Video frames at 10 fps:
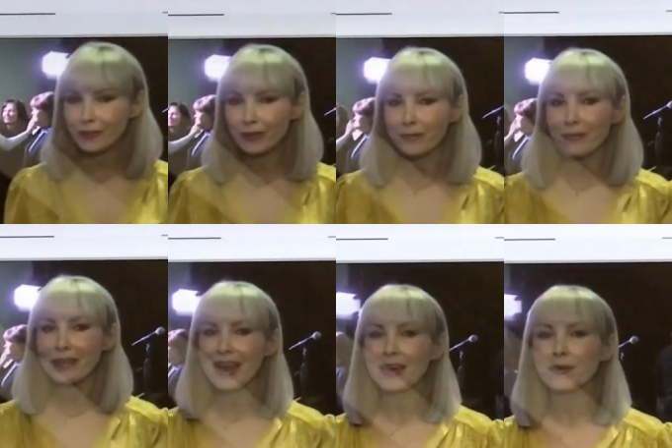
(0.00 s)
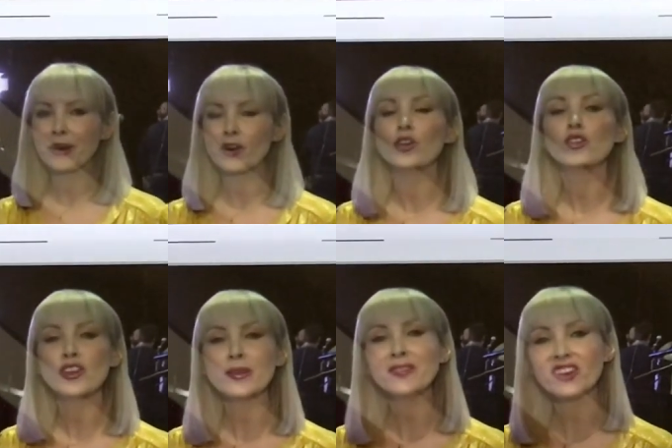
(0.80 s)
from Blackburn who
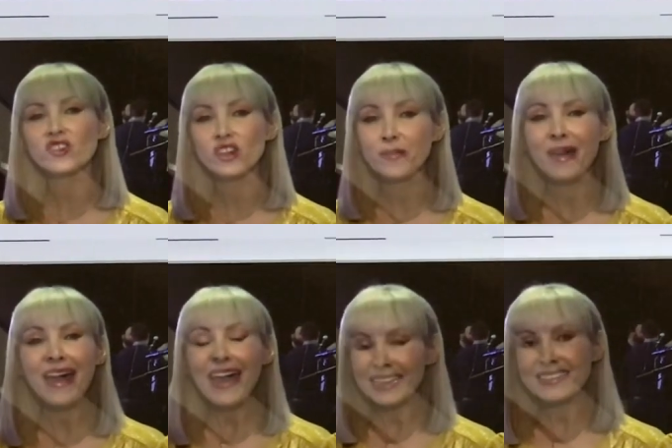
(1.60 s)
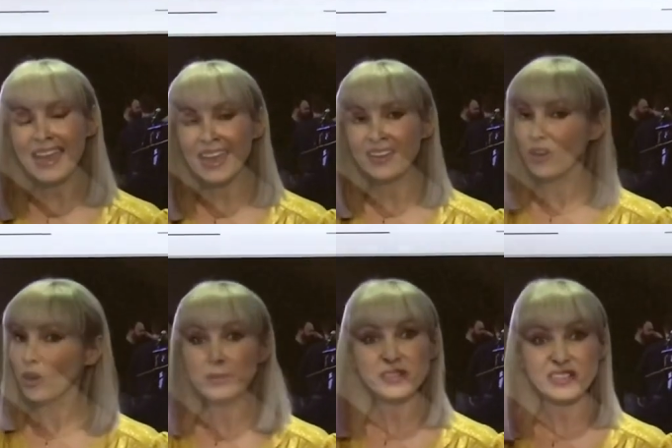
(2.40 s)
dreamed a dream and 10,
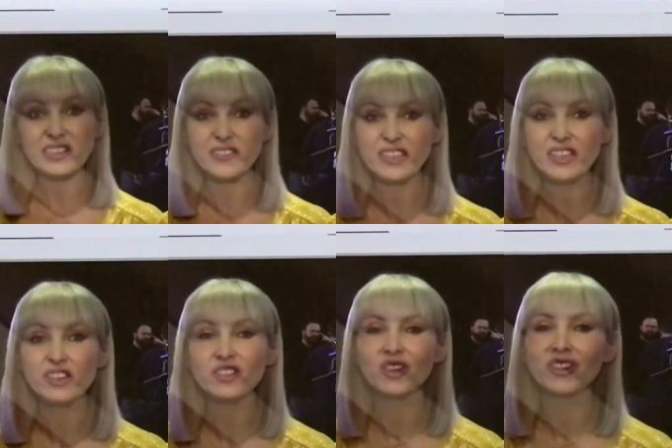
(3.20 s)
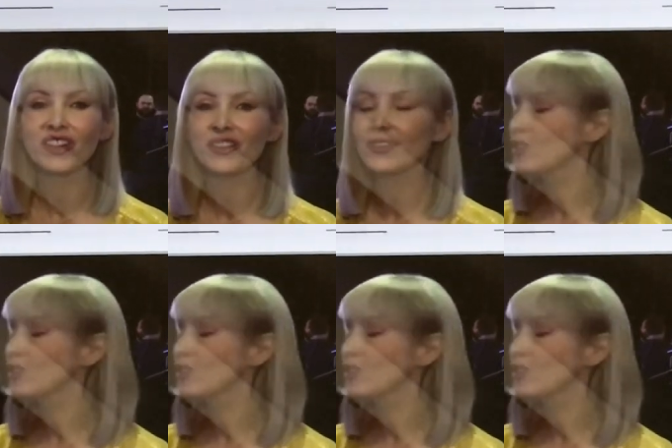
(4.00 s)
almost 11 years on now,